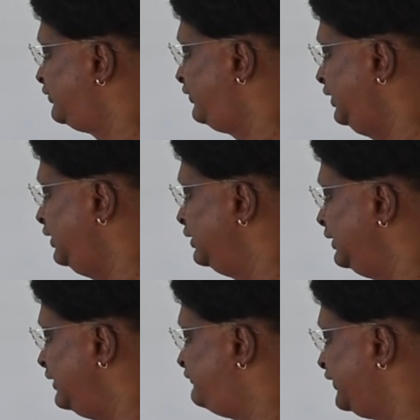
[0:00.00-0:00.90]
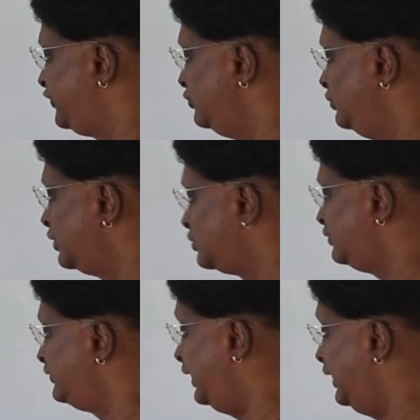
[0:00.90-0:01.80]
C effective
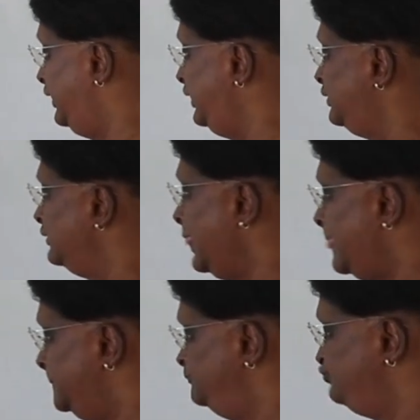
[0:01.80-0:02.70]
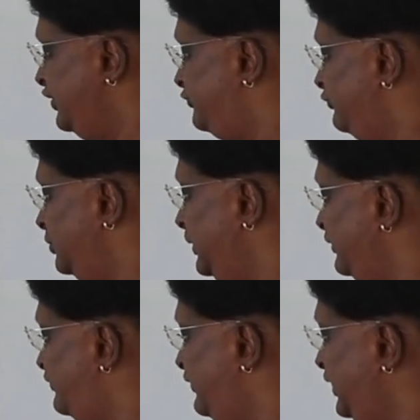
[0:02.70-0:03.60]
across AD? It will
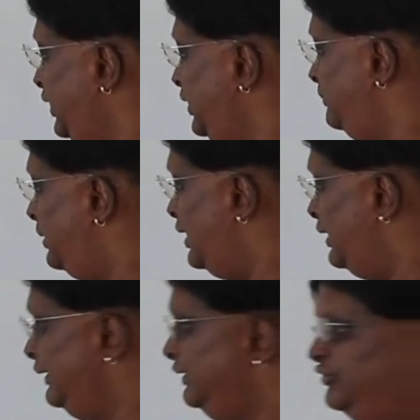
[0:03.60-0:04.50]
be C by